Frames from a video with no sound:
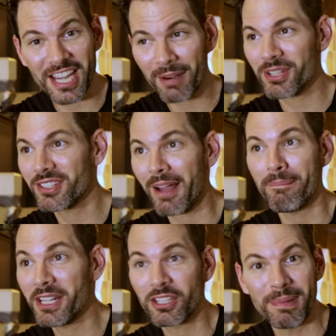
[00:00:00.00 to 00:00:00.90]
camera is
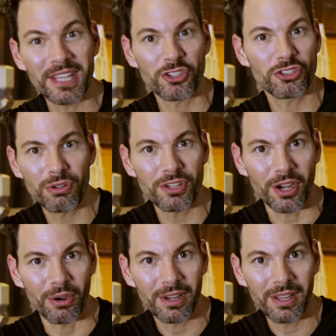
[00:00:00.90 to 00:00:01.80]
not meant to be in the
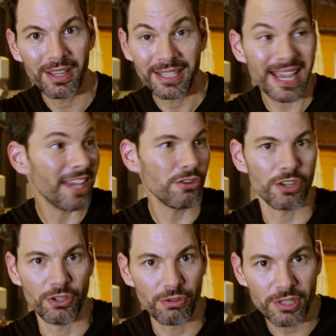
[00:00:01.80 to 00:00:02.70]
studio. Yeah, you
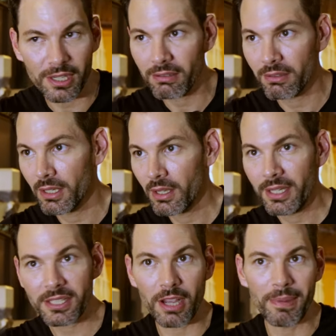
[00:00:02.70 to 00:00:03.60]
can use it.
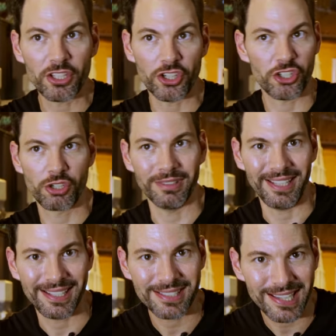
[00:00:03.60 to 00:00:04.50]
It's not meant to just shoot
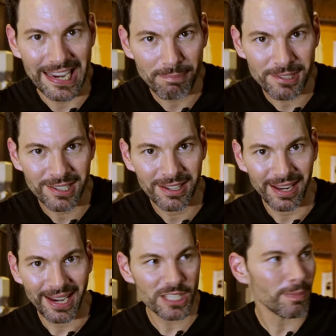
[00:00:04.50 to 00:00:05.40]
landscapes.
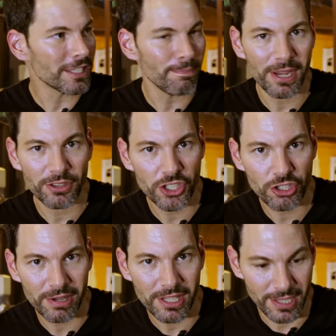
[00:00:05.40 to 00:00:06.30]
It's meant to be on the
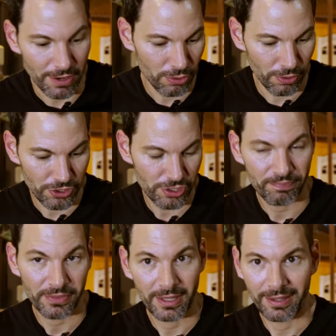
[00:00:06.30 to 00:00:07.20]
streets. Now, of course,
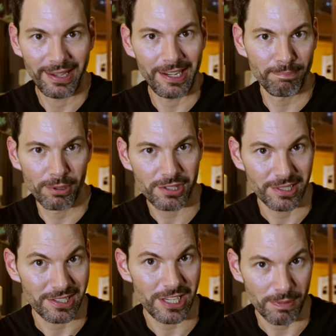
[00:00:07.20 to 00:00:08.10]
any
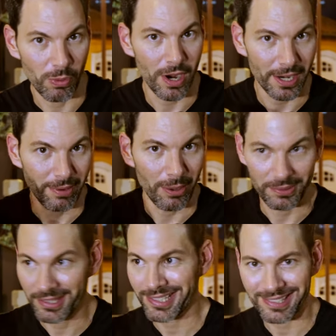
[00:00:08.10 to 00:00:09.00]
person that sees me walking
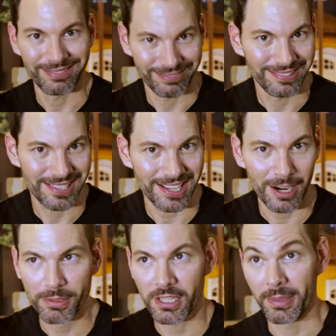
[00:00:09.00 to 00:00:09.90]
around with this
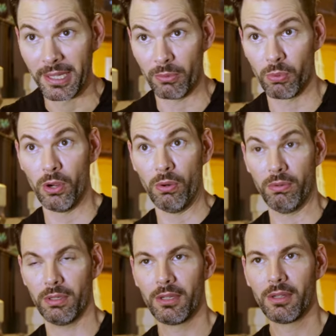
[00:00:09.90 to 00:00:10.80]
setup is gonna be like,
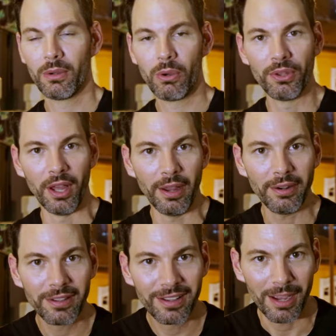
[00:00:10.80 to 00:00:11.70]
whoa, hold
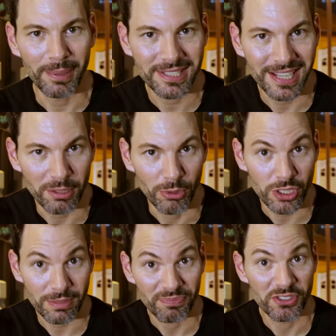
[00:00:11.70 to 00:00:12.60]
on. I mean, it's not the
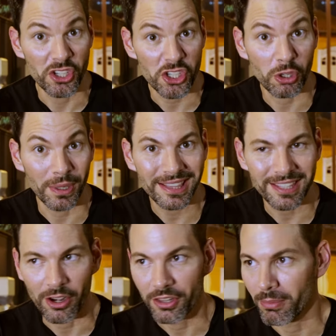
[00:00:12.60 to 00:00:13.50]
most discreet
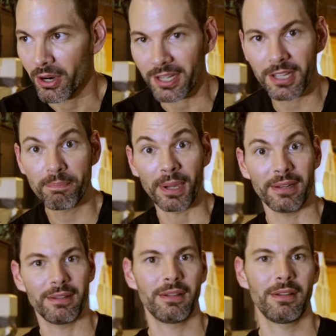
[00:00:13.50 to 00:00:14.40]
thing on the market, but